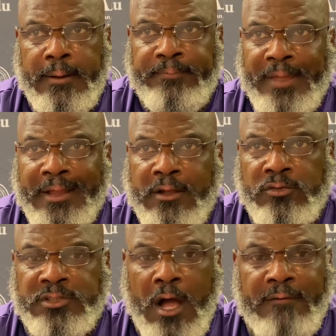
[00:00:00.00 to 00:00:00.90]
Think
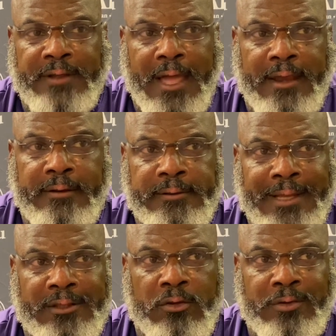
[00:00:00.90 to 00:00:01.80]
Coach Goff got
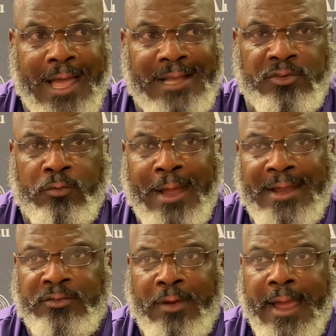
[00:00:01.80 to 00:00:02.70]
those guys on the
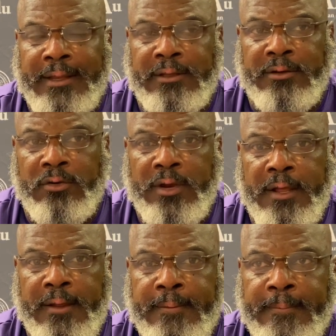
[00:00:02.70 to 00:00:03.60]
right track. You
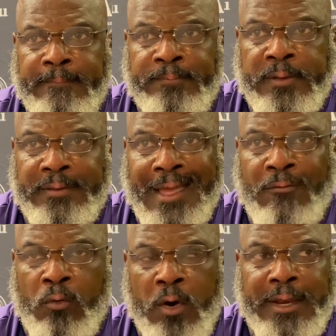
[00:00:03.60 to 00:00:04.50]
know, they
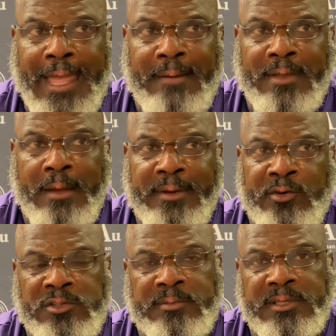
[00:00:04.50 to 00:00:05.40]
haven't won a game yet, but they're
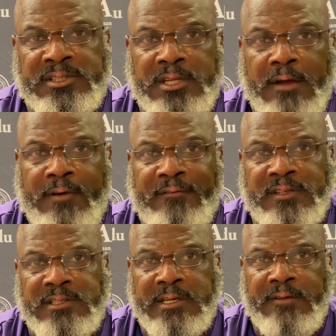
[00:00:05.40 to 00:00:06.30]
doing some good stuff,
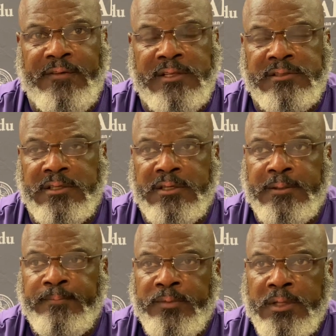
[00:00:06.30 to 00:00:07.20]
offense and defense,
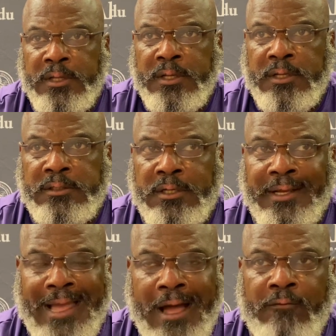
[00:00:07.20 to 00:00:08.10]
to
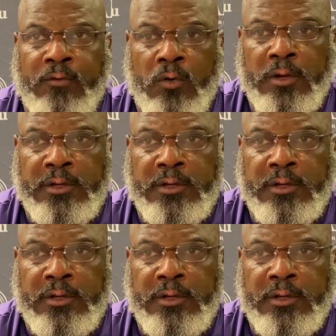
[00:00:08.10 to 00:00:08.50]
look out for.